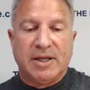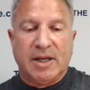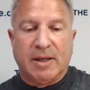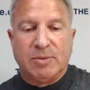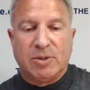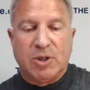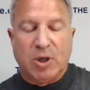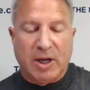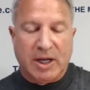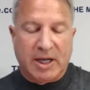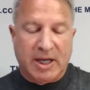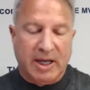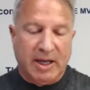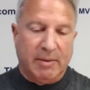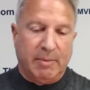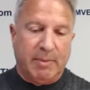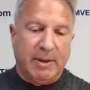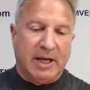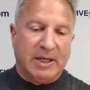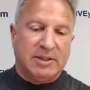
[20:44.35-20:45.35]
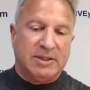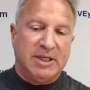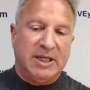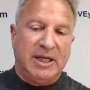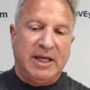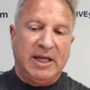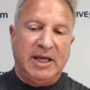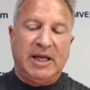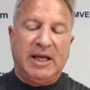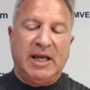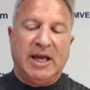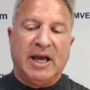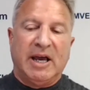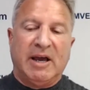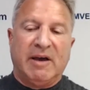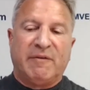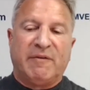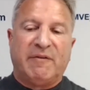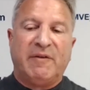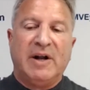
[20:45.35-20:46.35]
I'm talking about
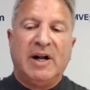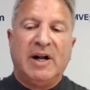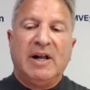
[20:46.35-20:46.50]
DEF,